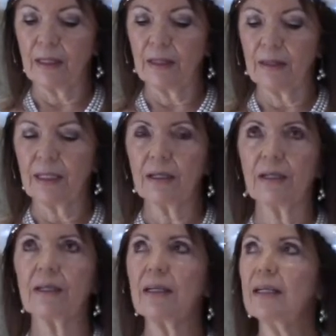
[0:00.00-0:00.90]

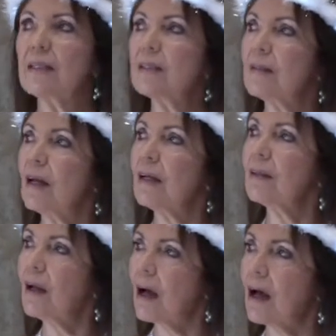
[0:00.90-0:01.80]
There is not
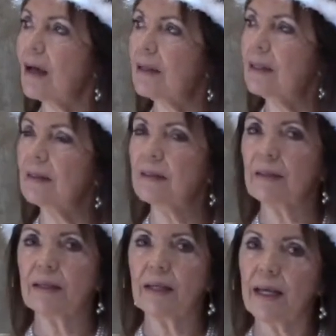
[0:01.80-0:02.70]
God
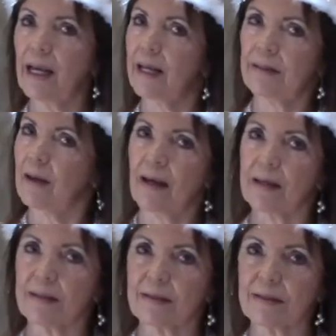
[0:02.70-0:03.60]
and
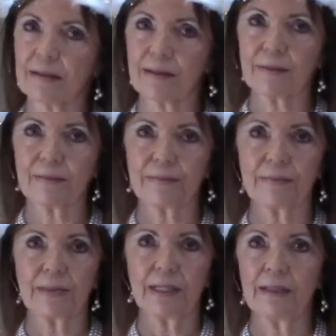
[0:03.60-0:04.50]
us.
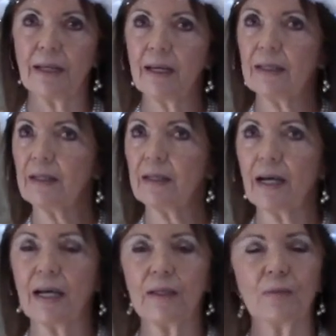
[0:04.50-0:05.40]
Not a
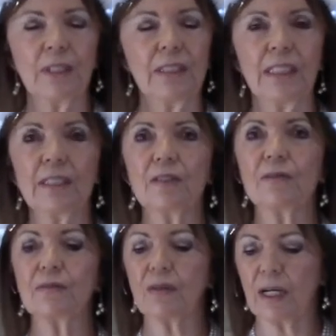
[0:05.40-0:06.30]
God we need to
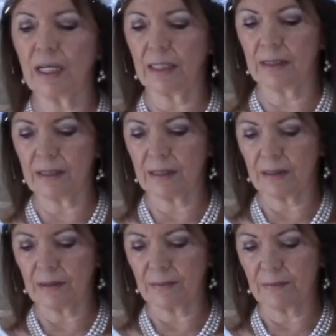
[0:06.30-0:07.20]
find.
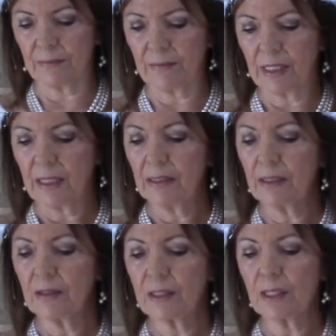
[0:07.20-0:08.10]

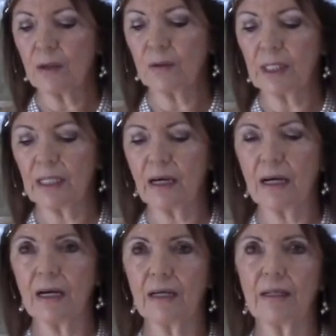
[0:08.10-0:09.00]
There is only
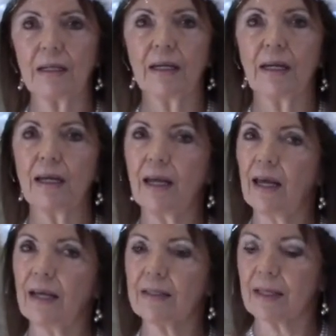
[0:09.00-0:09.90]
God
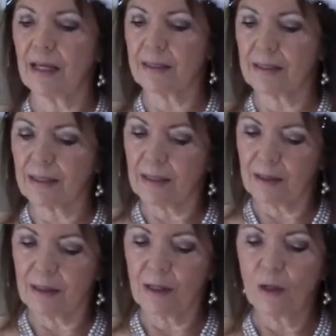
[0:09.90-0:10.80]
as us,
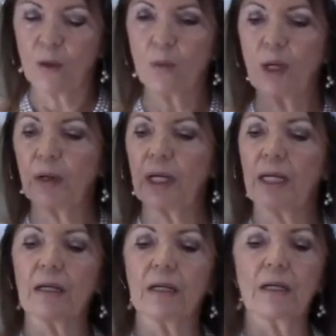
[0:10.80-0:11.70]

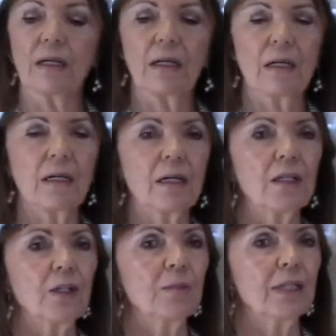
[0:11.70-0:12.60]
wearing a
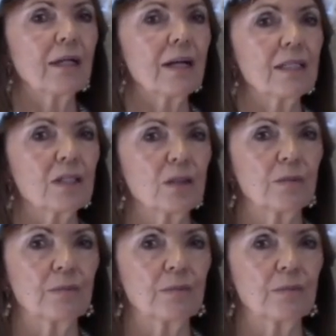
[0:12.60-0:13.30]
human costume.